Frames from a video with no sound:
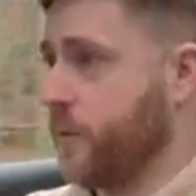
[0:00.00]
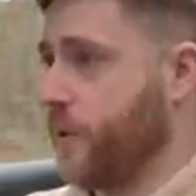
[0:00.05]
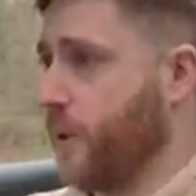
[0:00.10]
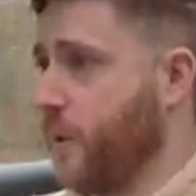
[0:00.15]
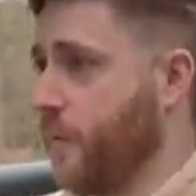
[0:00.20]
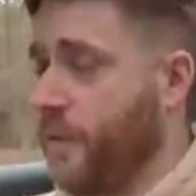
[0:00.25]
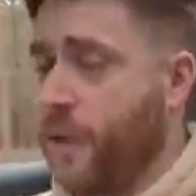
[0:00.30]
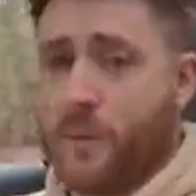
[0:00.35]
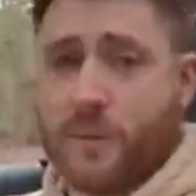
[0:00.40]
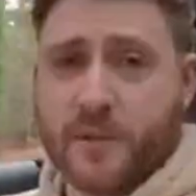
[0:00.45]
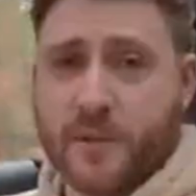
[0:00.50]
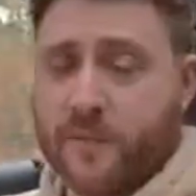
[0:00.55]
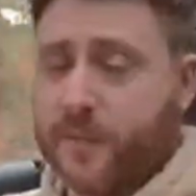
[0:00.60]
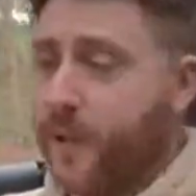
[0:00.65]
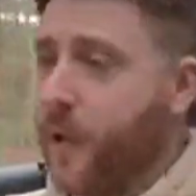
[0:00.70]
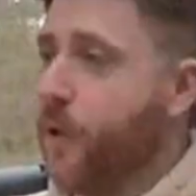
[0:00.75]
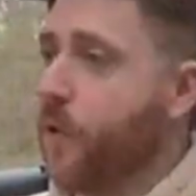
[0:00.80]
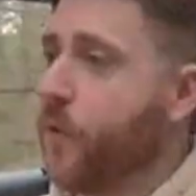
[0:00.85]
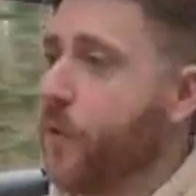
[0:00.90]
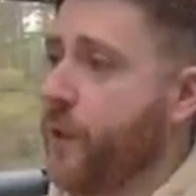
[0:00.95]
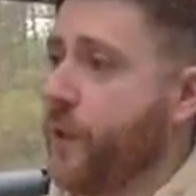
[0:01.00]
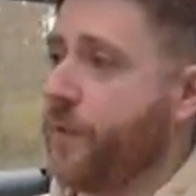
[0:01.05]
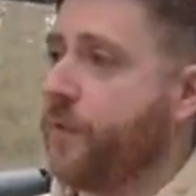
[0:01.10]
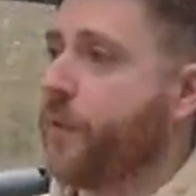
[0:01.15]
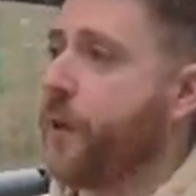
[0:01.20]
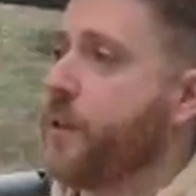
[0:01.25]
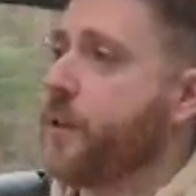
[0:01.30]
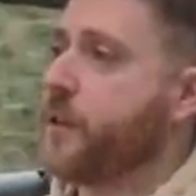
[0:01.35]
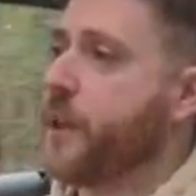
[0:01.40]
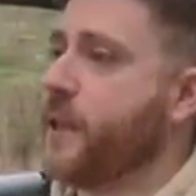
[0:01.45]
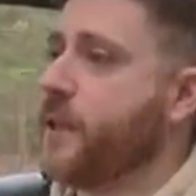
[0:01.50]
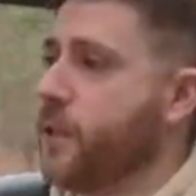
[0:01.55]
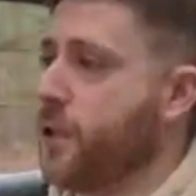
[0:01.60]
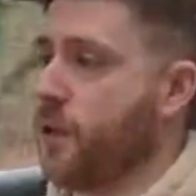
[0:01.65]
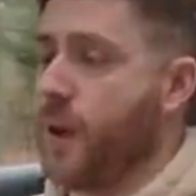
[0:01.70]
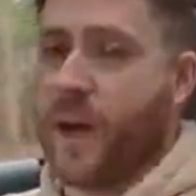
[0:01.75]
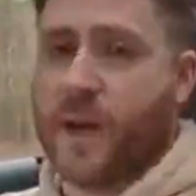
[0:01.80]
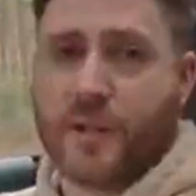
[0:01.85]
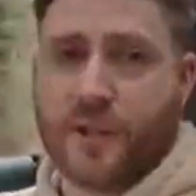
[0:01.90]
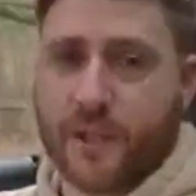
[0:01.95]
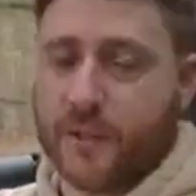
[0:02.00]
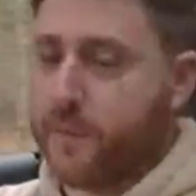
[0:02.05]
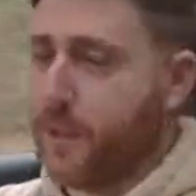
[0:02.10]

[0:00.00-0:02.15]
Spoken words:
So if I was involved in a front-end crash in